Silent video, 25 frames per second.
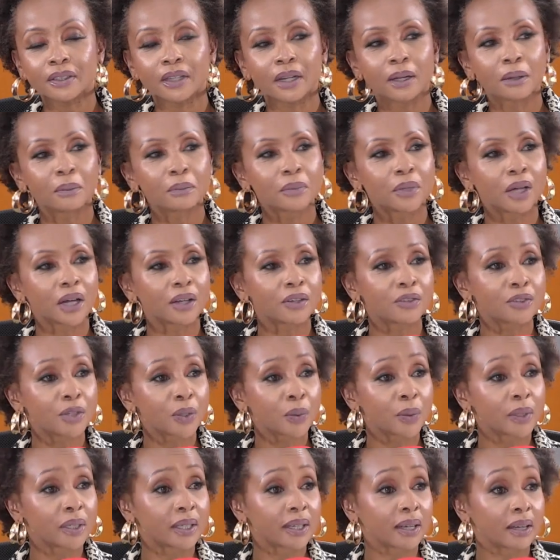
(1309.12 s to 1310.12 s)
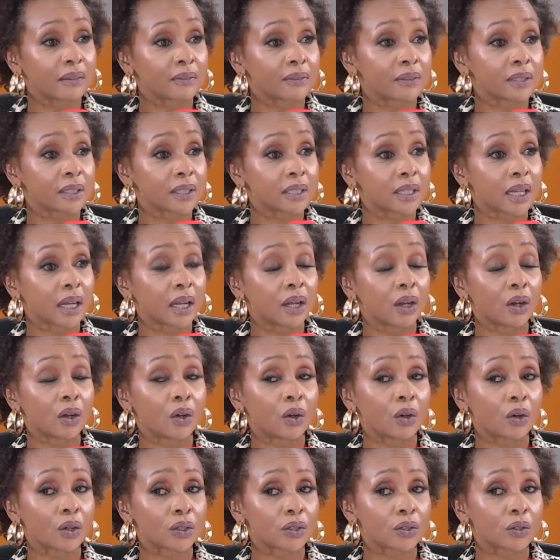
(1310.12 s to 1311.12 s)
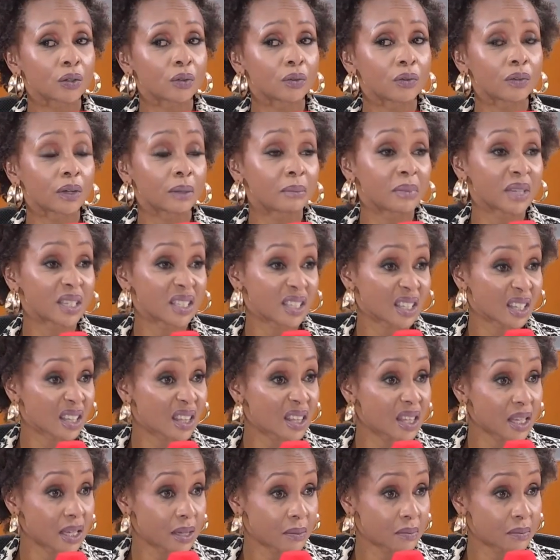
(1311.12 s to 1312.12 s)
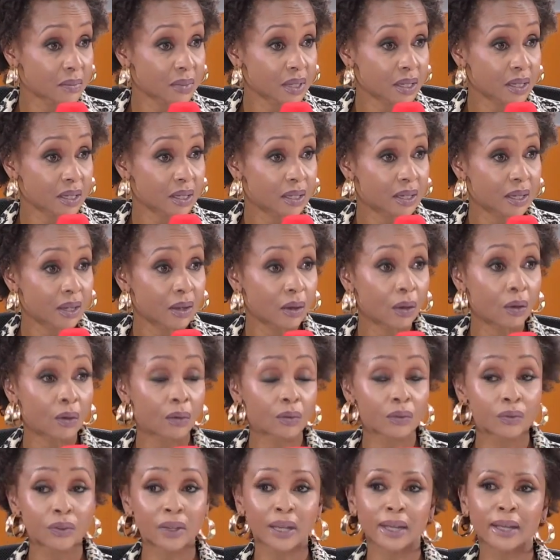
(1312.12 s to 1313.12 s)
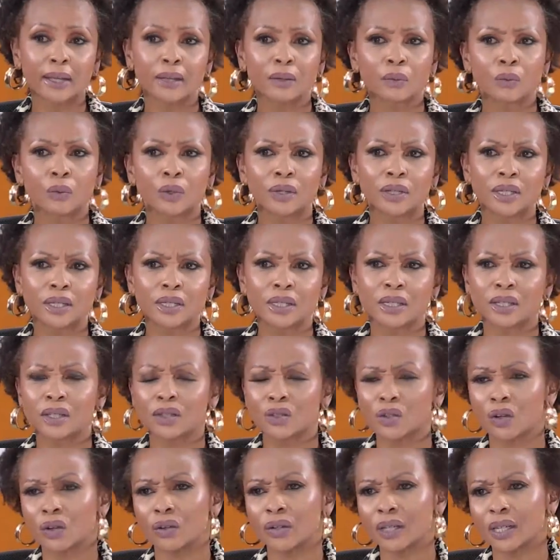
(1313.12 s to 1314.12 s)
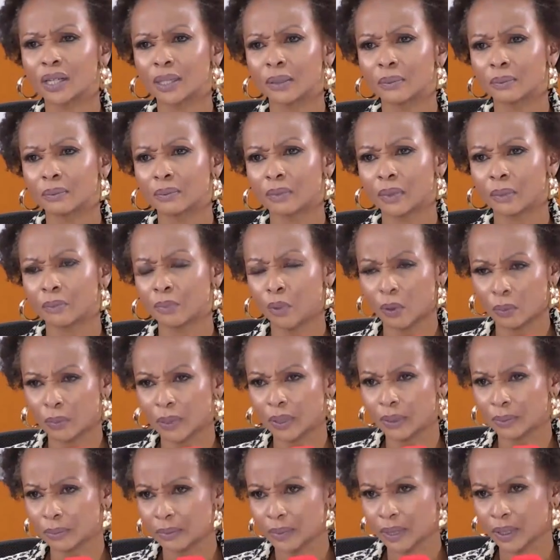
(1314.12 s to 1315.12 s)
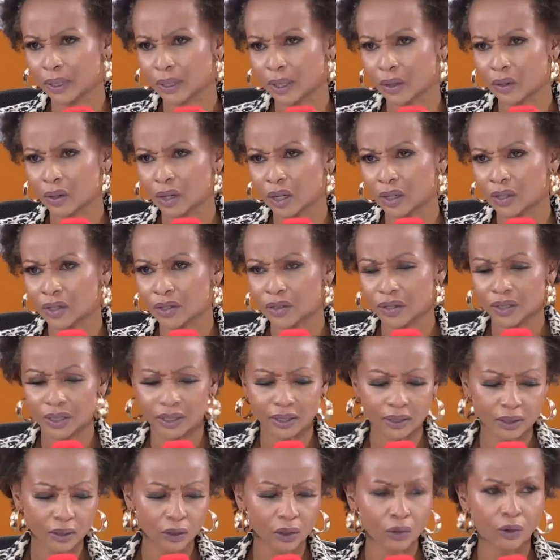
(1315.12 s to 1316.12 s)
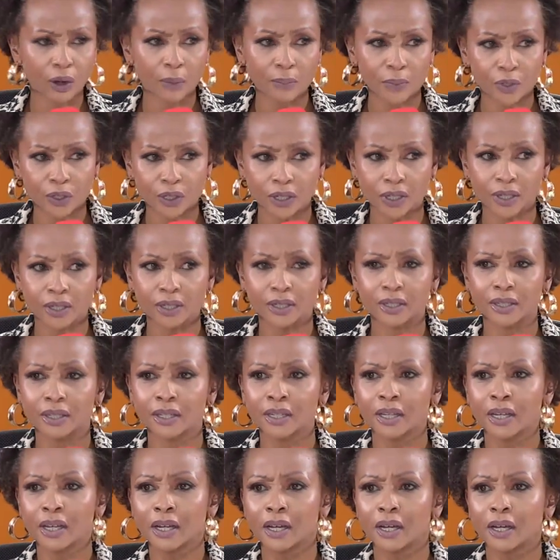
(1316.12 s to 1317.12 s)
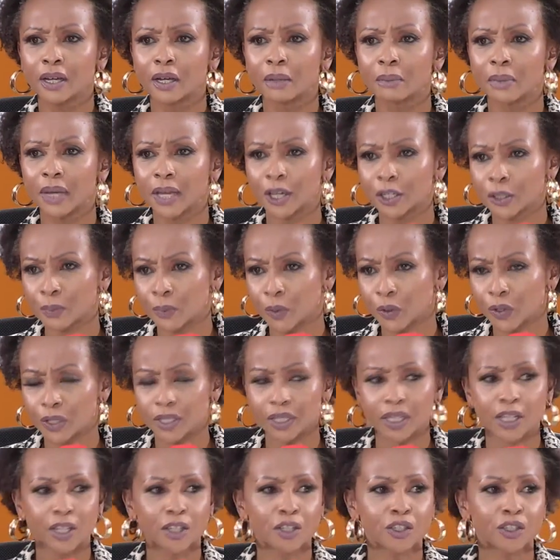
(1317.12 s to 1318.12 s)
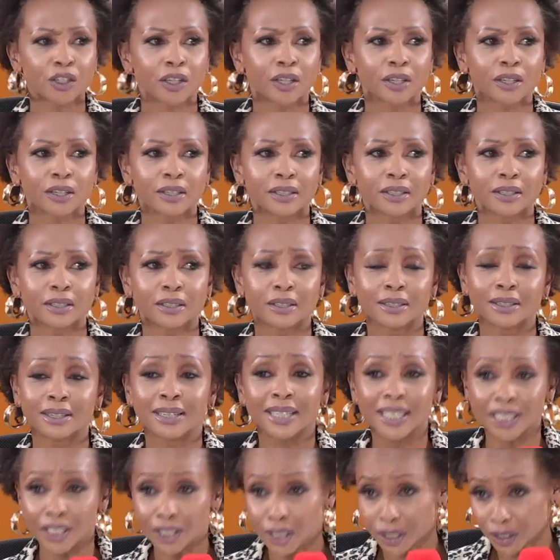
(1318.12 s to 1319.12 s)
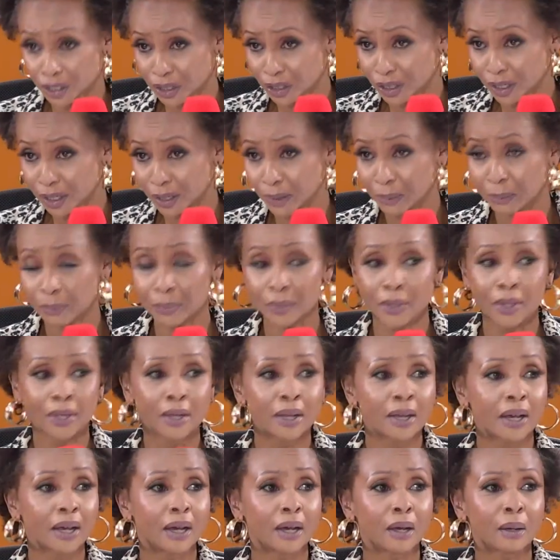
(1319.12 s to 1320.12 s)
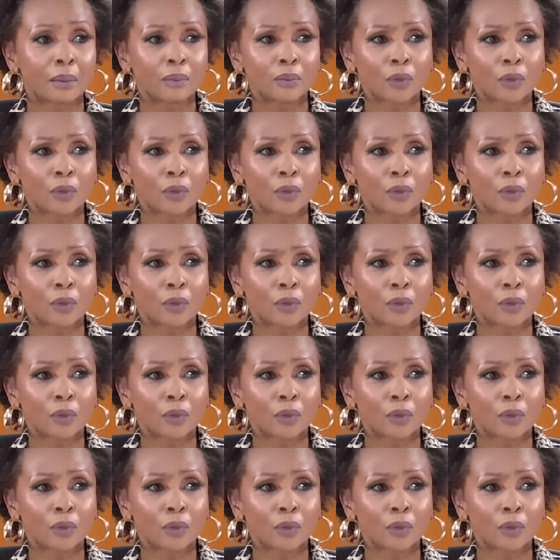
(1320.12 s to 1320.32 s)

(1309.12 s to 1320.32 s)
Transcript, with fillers: um, Country Queen covers a lot of amazing themes yeah. of like what is historically a problem in our country corruption, um, exploitation, leadership, um,